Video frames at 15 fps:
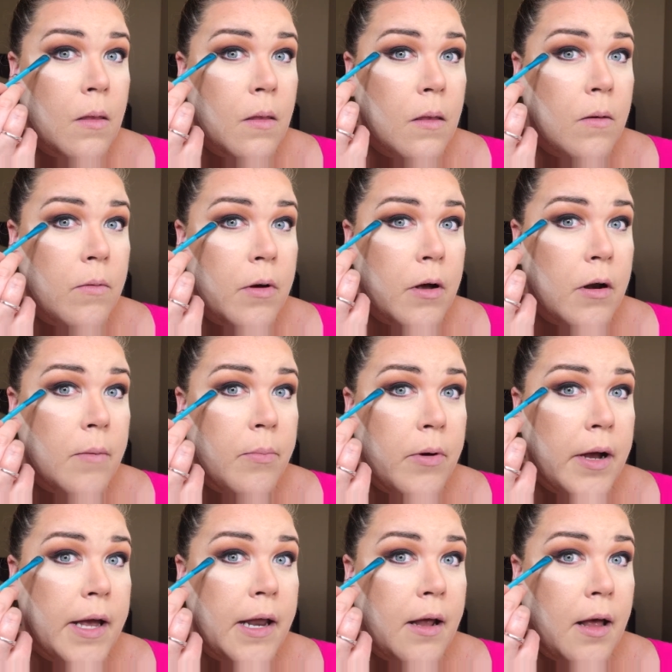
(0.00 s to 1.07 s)
And we're gonna
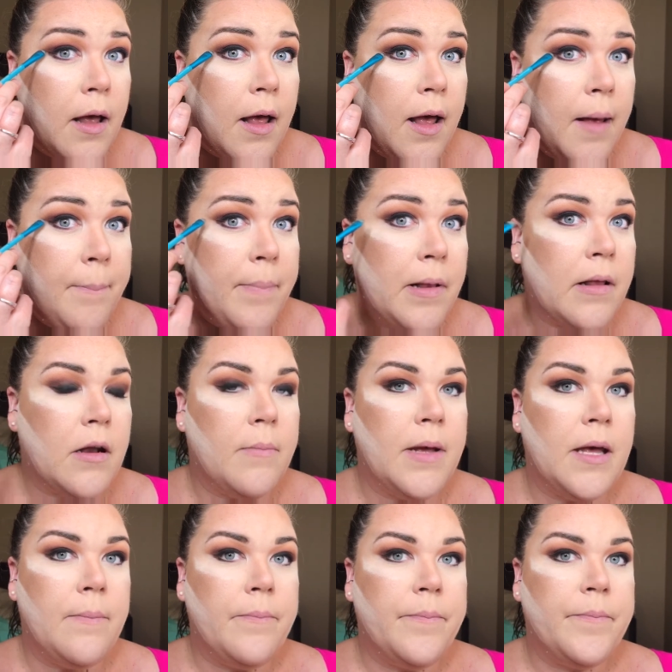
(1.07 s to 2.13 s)
bring it up a little bit.